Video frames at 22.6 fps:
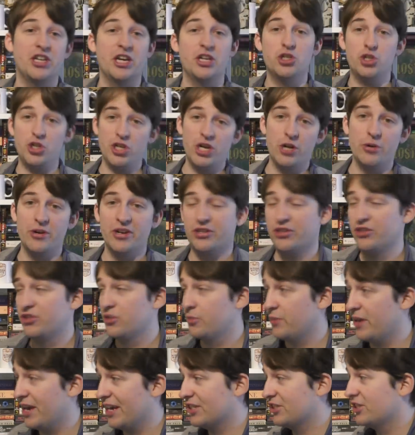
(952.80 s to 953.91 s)
engineering to the
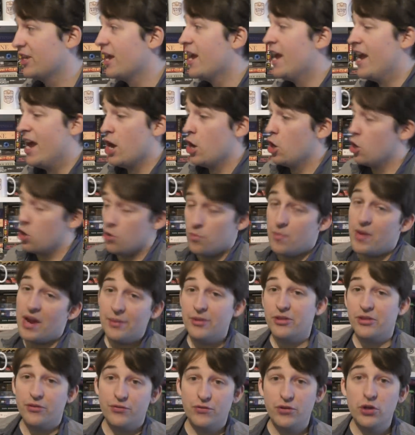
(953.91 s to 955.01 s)
mix, maybe
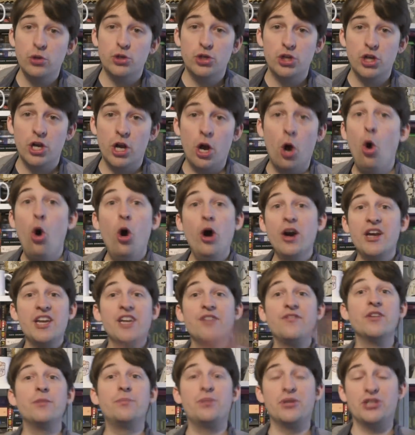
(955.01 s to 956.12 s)
the future, or
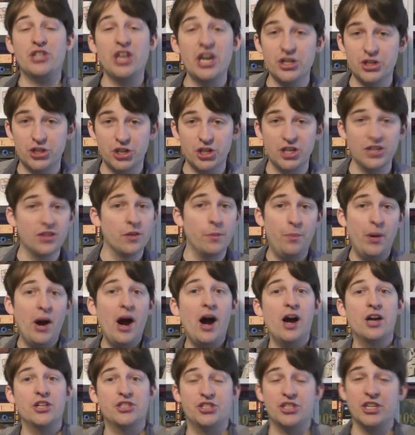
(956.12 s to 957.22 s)
even potentially the
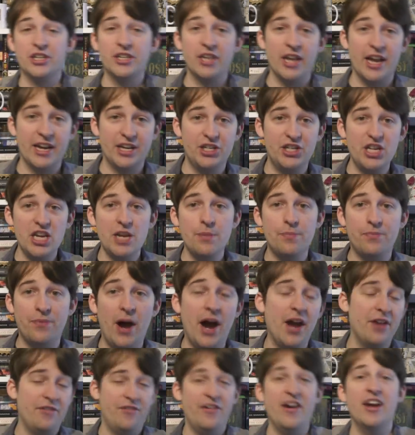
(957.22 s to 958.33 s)
past in like deep
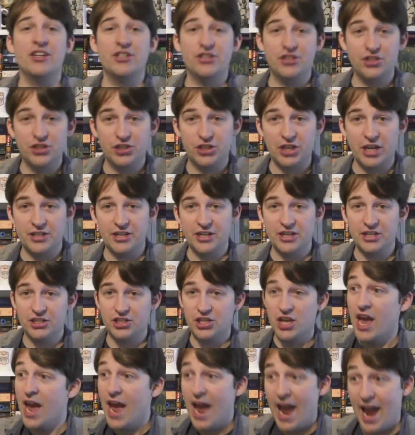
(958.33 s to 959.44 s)
high fantasy settings,
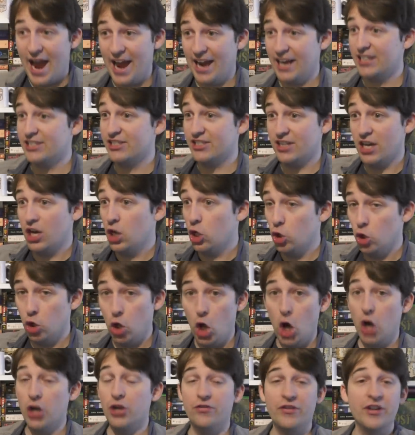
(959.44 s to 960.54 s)
has a
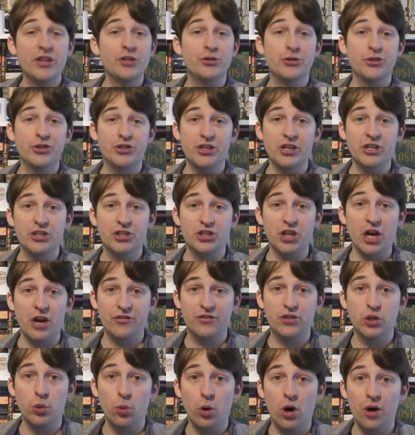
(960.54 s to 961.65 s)
lot of interesting stuff
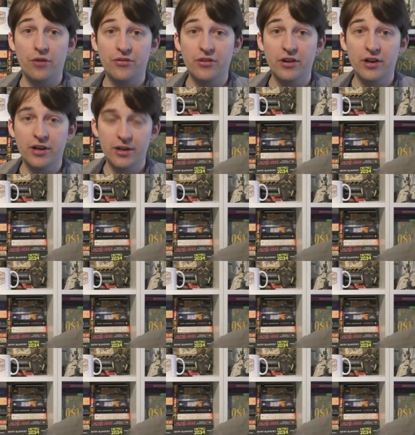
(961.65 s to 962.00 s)
to offer.